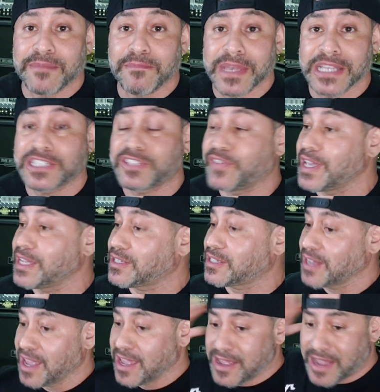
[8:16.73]
the
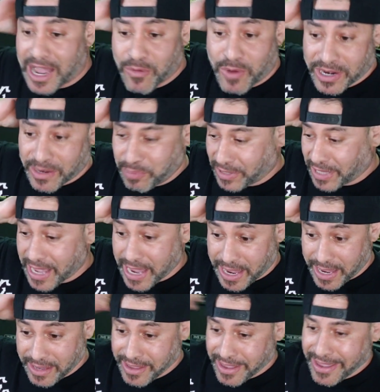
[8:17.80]
Misfits, I want to
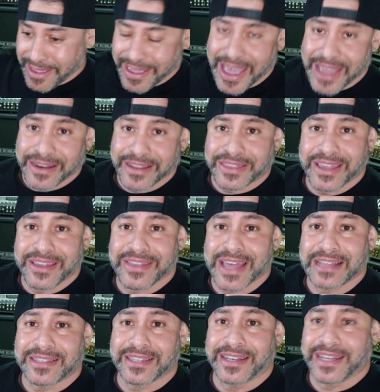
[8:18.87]
play anything
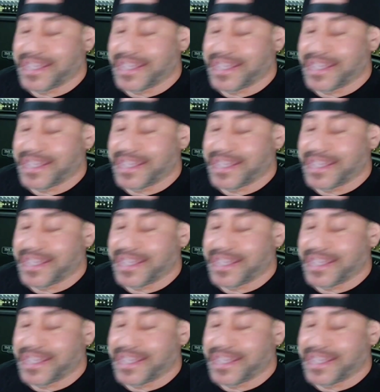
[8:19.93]
that's an